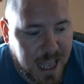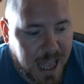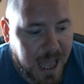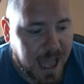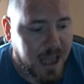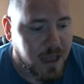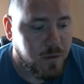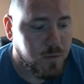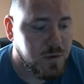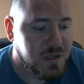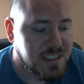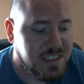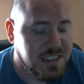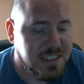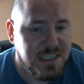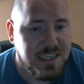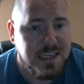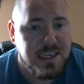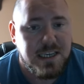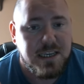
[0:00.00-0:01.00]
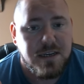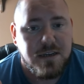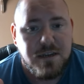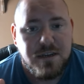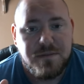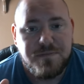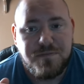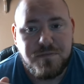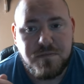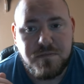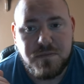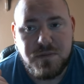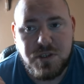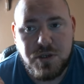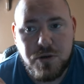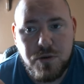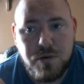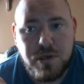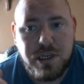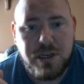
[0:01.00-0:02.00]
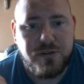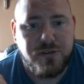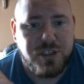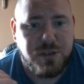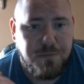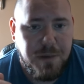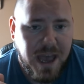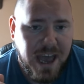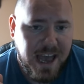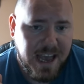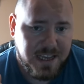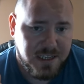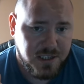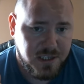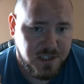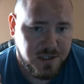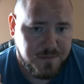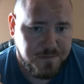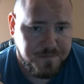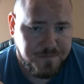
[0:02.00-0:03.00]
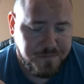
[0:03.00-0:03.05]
And we see 2 years pass.